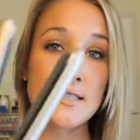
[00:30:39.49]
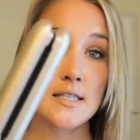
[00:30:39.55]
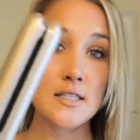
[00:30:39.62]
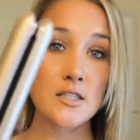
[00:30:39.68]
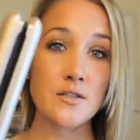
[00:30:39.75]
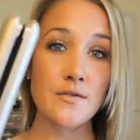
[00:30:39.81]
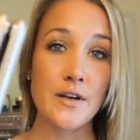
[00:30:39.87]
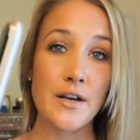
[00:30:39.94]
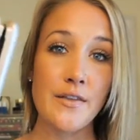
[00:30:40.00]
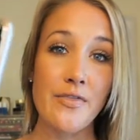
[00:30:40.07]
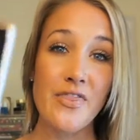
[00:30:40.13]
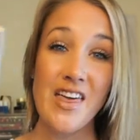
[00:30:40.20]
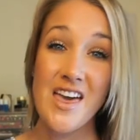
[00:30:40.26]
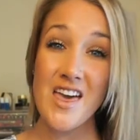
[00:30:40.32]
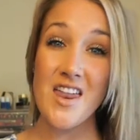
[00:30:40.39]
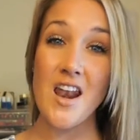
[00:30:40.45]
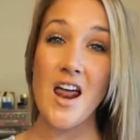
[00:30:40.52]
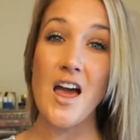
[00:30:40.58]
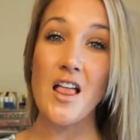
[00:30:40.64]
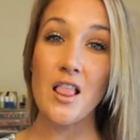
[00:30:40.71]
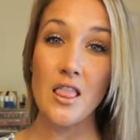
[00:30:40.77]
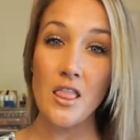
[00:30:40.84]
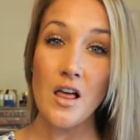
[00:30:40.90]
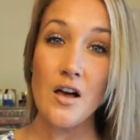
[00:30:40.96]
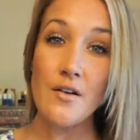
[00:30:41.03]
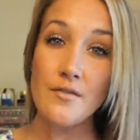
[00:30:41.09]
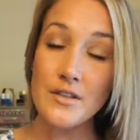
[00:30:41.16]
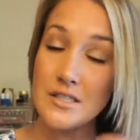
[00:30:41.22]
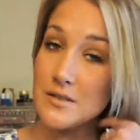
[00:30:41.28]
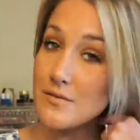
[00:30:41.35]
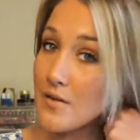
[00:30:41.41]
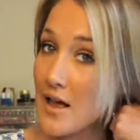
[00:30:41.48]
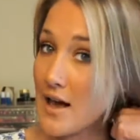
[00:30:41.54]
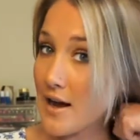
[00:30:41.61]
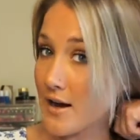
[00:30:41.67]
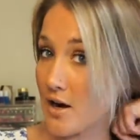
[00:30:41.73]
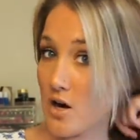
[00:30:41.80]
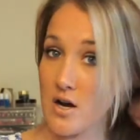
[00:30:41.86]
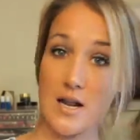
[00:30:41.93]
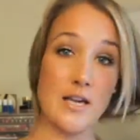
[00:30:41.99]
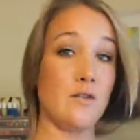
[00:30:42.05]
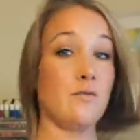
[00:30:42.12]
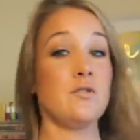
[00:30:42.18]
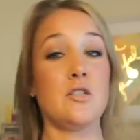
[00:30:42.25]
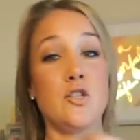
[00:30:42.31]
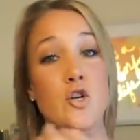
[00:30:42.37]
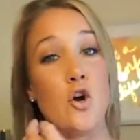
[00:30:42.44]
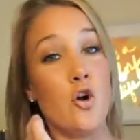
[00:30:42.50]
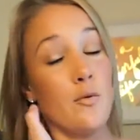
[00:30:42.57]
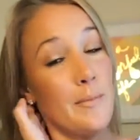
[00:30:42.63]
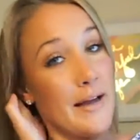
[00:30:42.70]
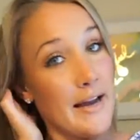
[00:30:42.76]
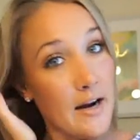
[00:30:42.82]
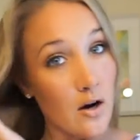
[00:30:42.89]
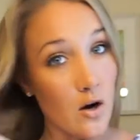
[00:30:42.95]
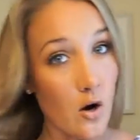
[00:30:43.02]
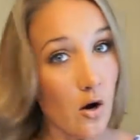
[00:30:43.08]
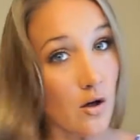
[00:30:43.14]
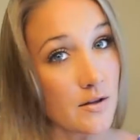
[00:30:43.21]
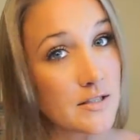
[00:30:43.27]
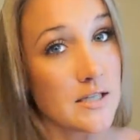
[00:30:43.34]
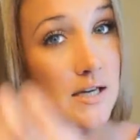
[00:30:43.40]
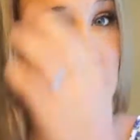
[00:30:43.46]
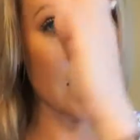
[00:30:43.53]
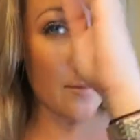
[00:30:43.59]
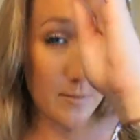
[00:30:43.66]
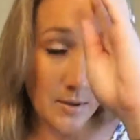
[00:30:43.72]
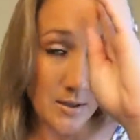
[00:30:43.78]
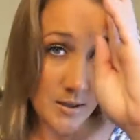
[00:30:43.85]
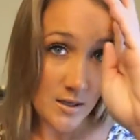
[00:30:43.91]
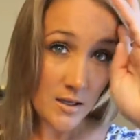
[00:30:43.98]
It's very thin. I love this flat iron. I use it to curl my hair all the time.